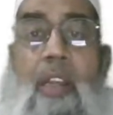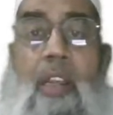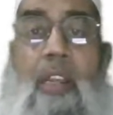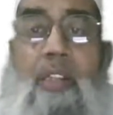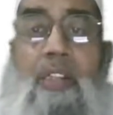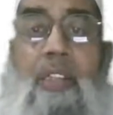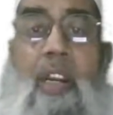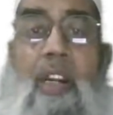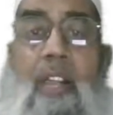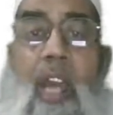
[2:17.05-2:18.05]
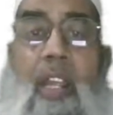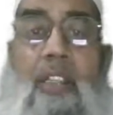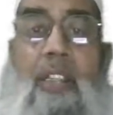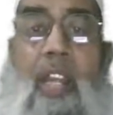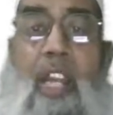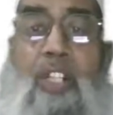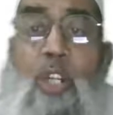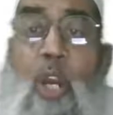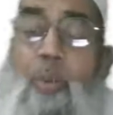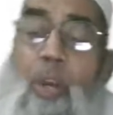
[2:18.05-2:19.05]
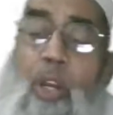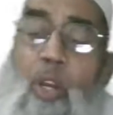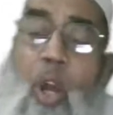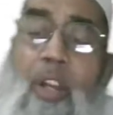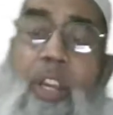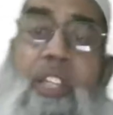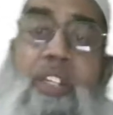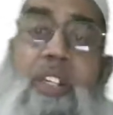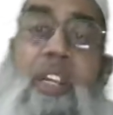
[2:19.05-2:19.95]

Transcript: in the direction of longest